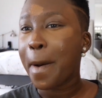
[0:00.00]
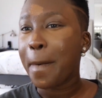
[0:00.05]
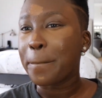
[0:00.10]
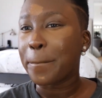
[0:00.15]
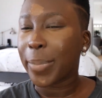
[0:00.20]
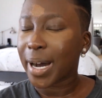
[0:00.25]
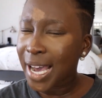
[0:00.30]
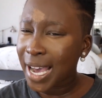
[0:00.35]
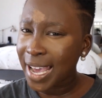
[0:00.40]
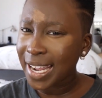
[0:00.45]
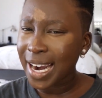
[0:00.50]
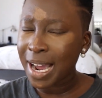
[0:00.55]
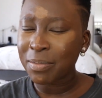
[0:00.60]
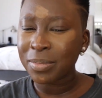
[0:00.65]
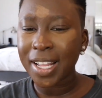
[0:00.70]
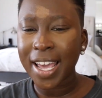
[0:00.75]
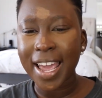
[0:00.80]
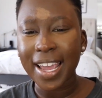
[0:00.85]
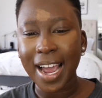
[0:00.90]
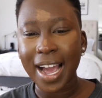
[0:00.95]
But
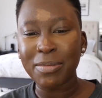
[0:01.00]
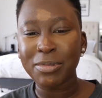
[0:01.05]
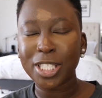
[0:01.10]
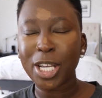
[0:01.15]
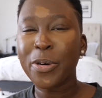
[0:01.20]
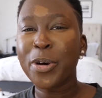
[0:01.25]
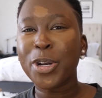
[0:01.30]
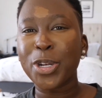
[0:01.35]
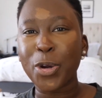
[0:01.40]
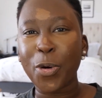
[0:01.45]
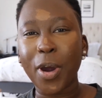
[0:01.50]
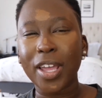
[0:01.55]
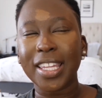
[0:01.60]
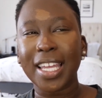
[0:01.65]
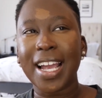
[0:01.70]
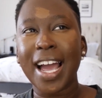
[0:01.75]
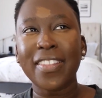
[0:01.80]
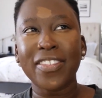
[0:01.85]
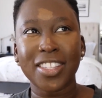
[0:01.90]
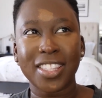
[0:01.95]
I'm so annoyed.
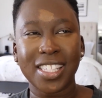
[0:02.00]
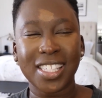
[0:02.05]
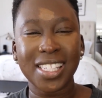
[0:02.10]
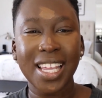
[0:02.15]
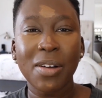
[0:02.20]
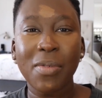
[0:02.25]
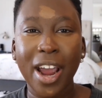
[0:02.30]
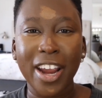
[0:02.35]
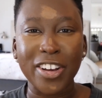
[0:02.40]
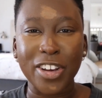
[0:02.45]
Like this is how I